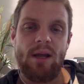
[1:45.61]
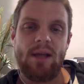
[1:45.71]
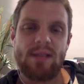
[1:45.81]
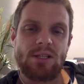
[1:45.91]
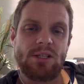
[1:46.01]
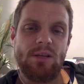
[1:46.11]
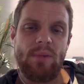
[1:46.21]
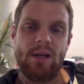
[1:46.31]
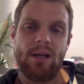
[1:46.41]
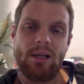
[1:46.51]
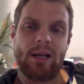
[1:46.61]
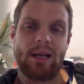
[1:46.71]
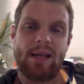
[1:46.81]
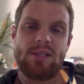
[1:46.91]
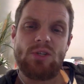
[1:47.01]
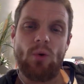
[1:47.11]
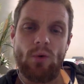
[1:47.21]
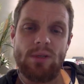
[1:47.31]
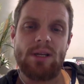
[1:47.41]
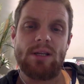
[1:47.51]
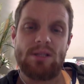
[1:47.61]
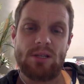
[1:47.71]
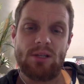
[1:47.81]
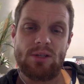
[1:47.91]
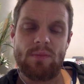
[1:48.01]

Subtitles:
it's actually been a little less daunting to